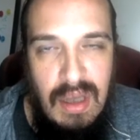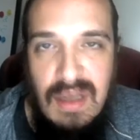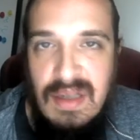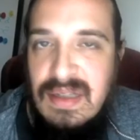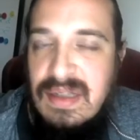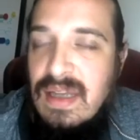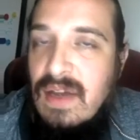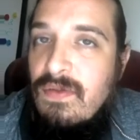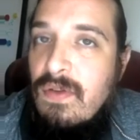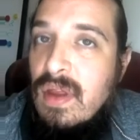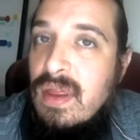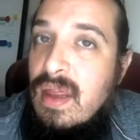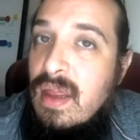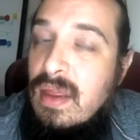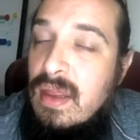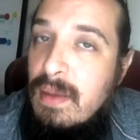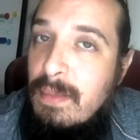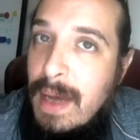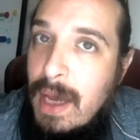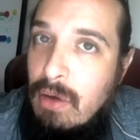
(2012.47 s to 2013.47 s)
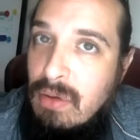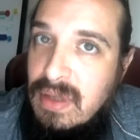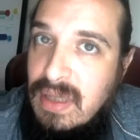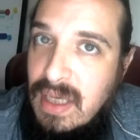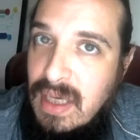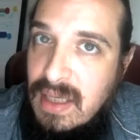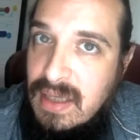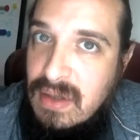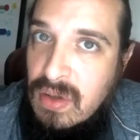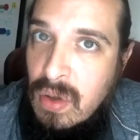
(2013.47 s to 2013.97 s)
It's different than the
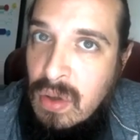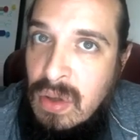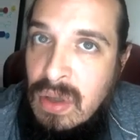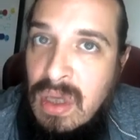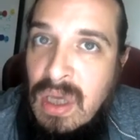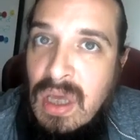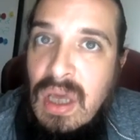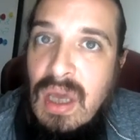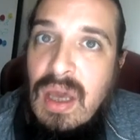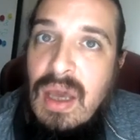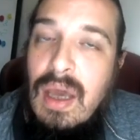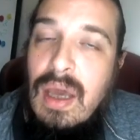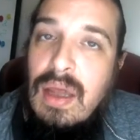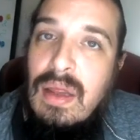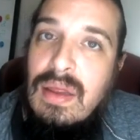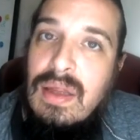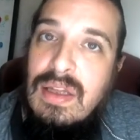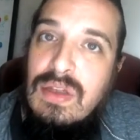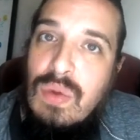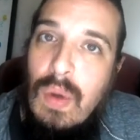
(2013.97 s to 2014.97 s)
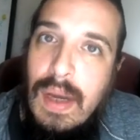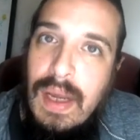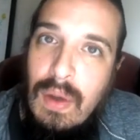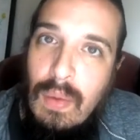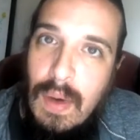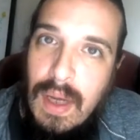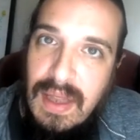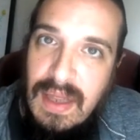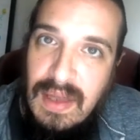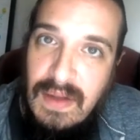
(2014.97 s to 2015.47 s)
bautizo in the
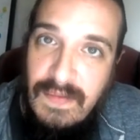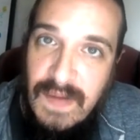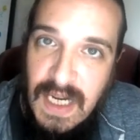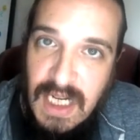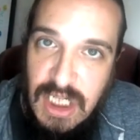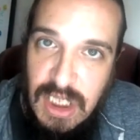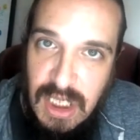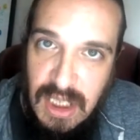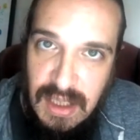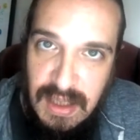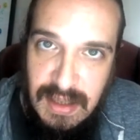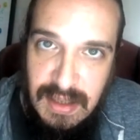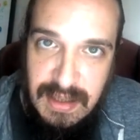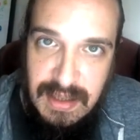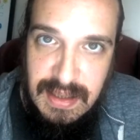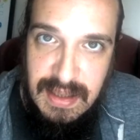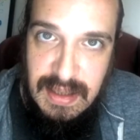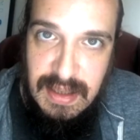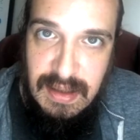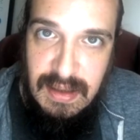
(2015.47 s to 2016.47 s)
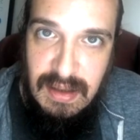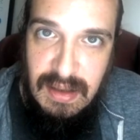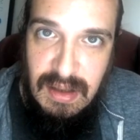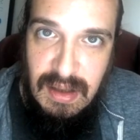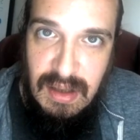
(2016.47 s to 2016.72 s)
21 divisions.